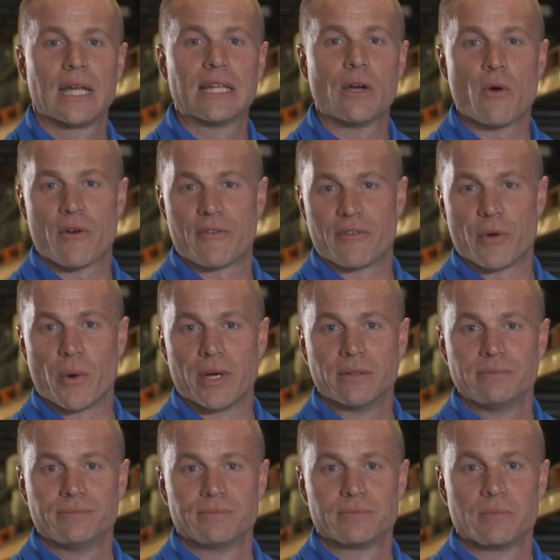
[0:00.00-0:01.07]
Hello
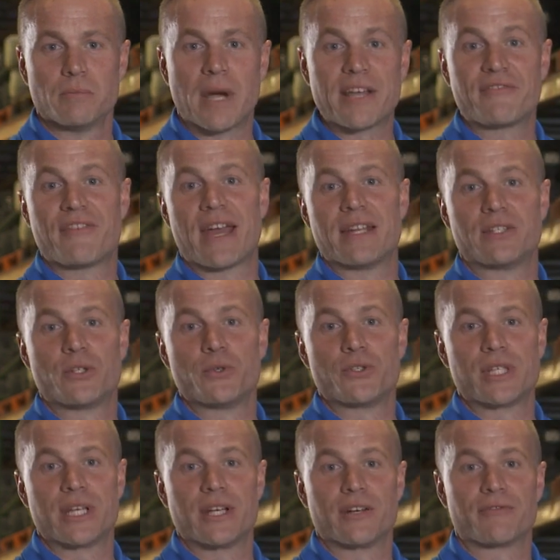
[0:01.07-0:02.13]
everyone, Mike
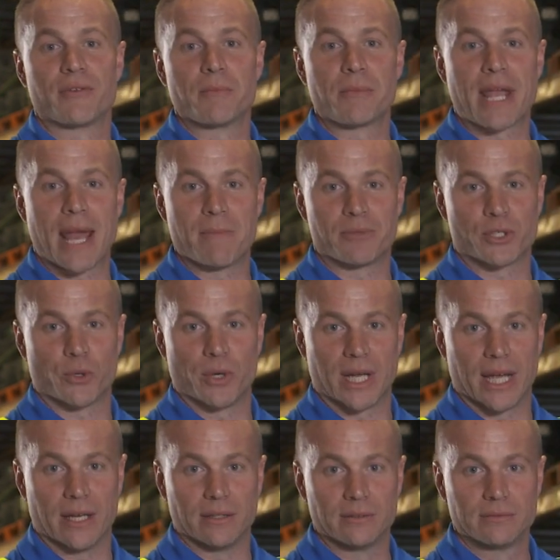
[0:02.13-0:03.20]
Fantauzzi here from Camso
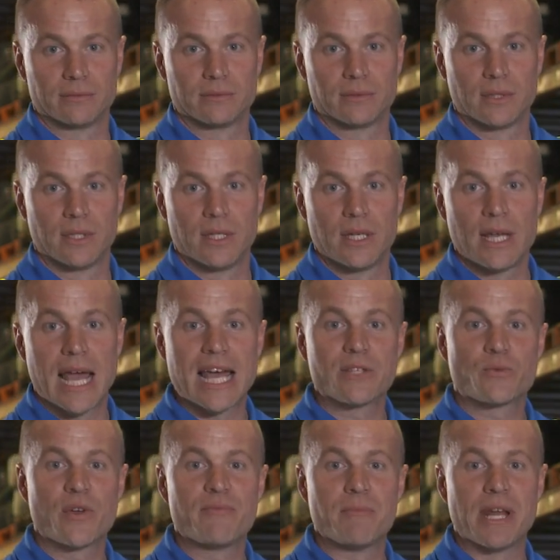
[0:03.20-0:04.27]
again.
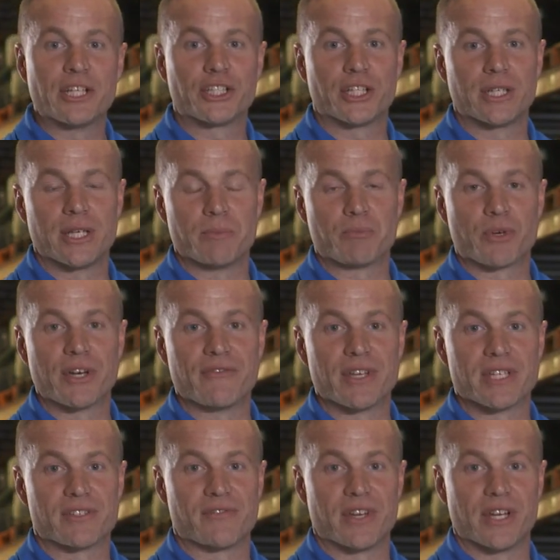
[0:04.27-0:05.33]
As we've mentioned in
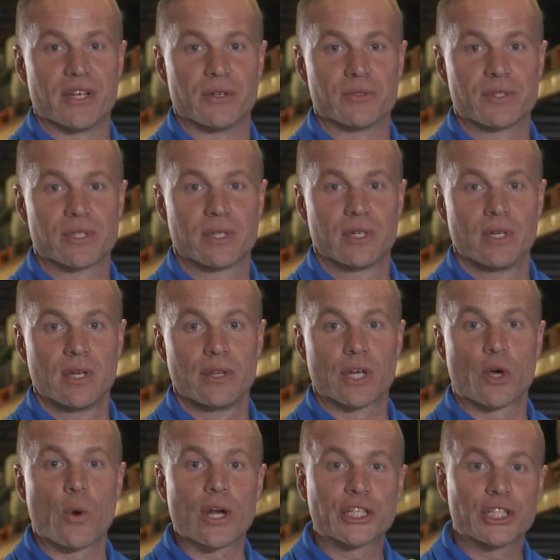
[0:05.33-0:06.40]
previous videos,
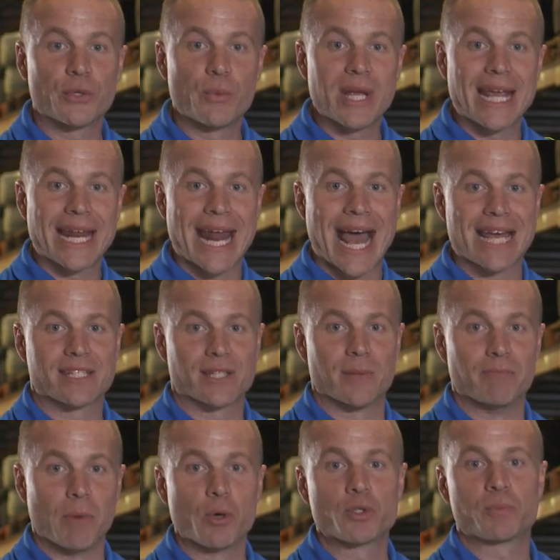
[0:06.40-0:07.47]
the question we get asked
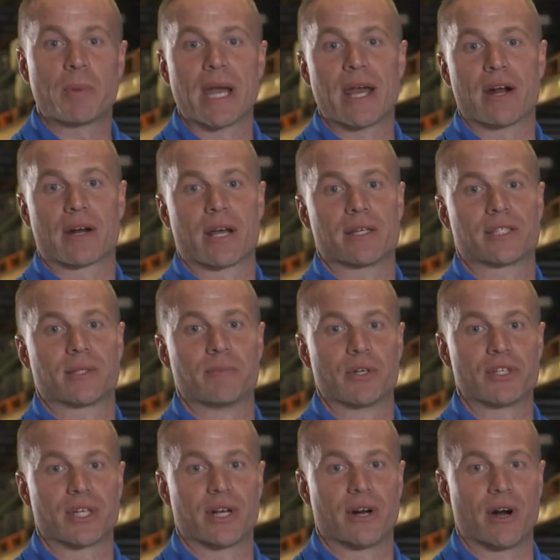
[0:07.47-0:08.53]
the most by our
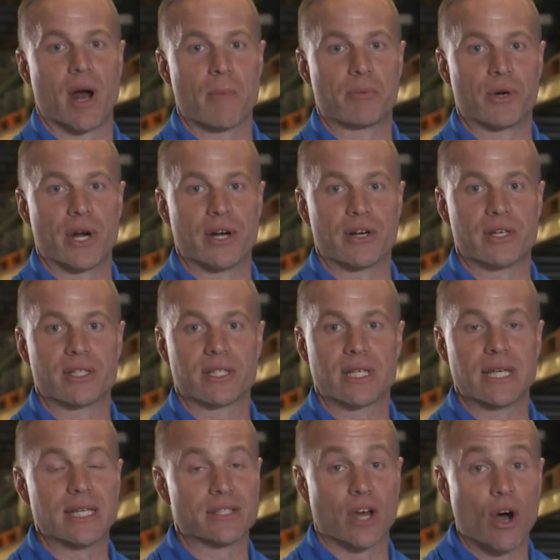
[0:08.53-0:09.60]
customers and our operators
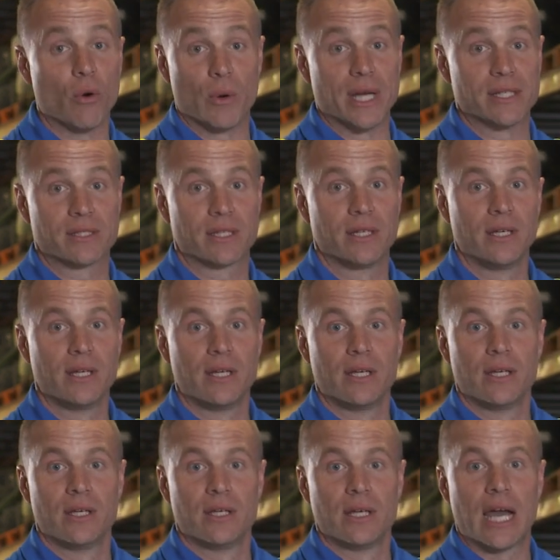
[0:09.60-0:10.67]
is always,
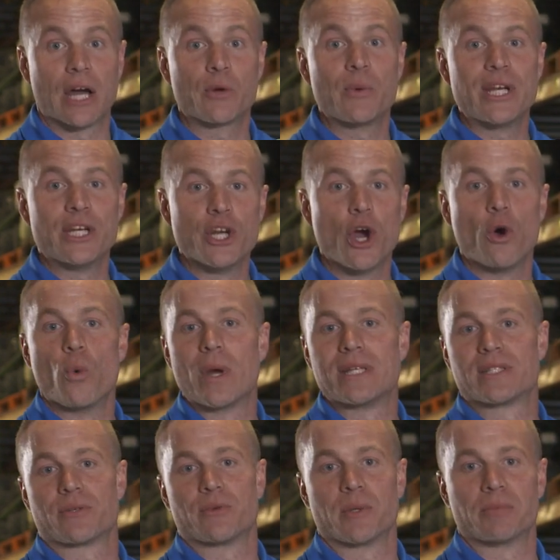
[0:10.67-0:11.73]
how do we know
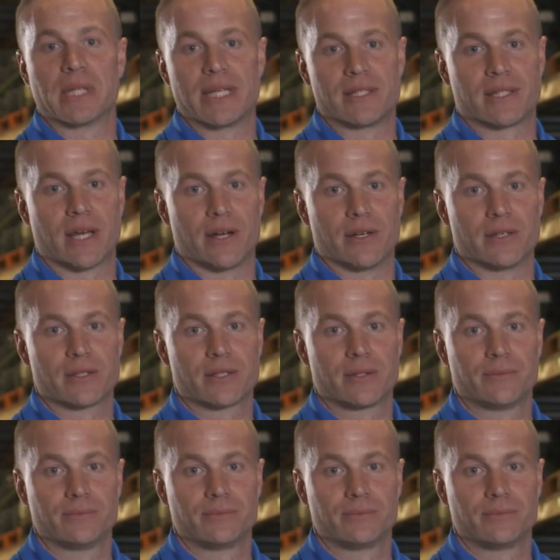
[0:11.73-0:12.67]
when to replace tires?